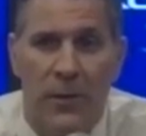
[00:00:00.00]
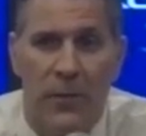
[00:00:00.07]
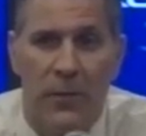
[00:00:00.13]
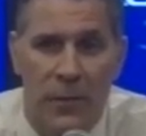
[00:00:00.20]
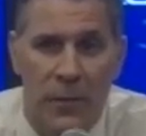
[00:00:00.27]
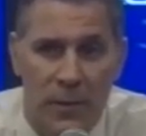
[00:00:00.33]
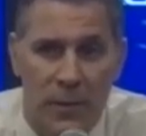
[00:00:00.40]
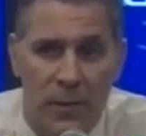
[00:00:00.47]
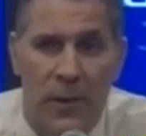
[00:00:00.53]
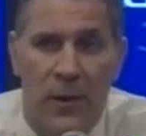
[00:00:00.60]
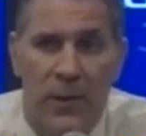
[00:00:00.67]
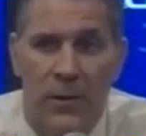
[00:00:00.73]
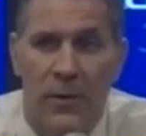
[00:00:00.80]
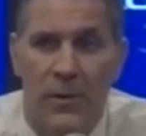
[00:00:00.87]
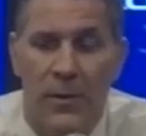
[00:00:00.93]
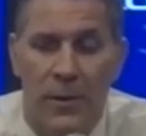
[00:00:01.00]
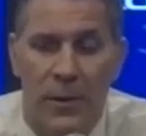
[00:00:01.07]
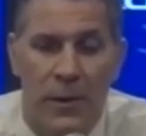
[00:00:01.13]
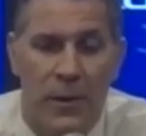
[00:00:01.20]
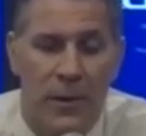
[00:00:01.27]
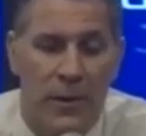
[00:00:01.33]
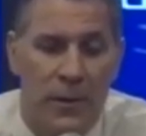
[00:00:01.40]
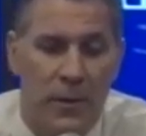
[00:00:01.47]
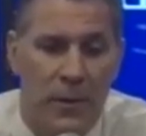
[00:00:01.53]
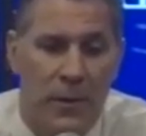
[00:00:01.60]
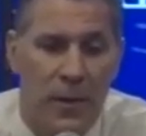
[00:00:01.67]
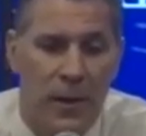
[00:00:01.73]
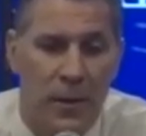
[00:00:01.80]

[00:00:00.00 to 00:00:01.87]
Everyone understood it. And